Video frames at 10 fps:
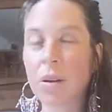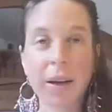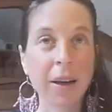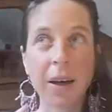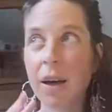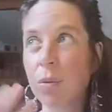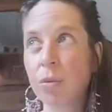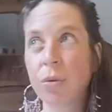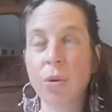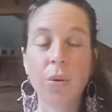Like I
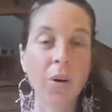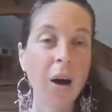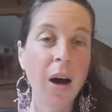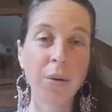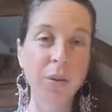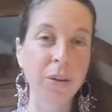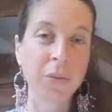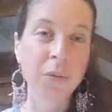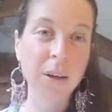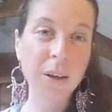would go out in the
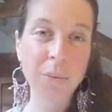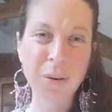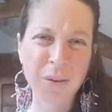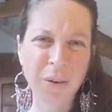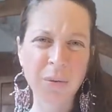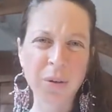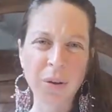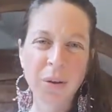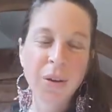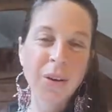field, I would discover
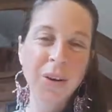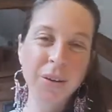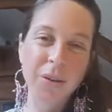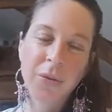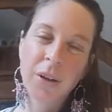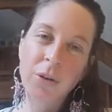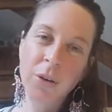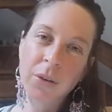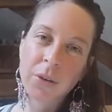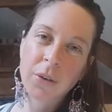the the
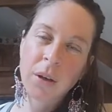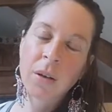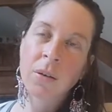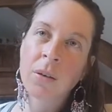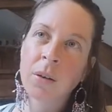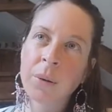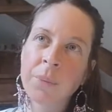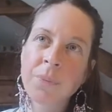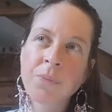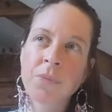villages, and
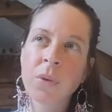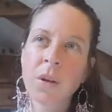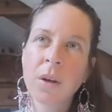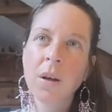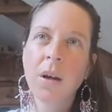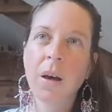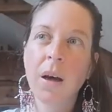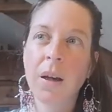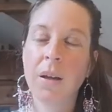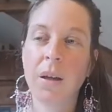um,
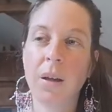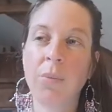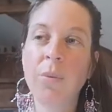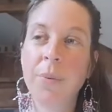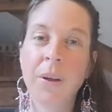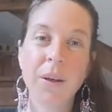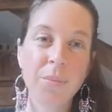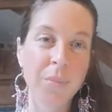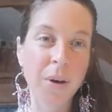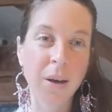and it would be
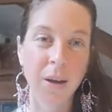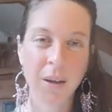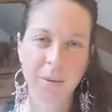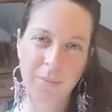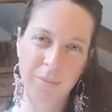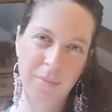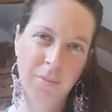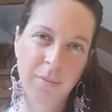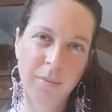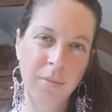my
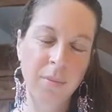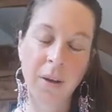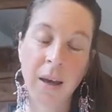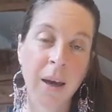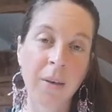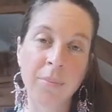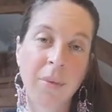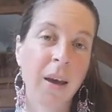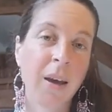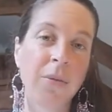my
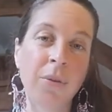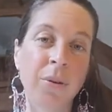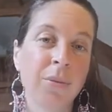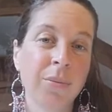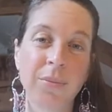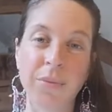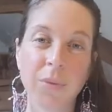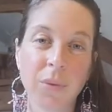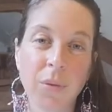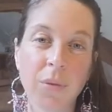haven,
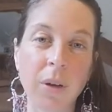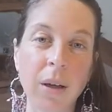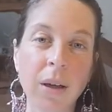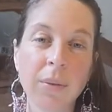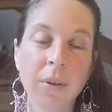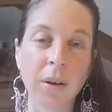really.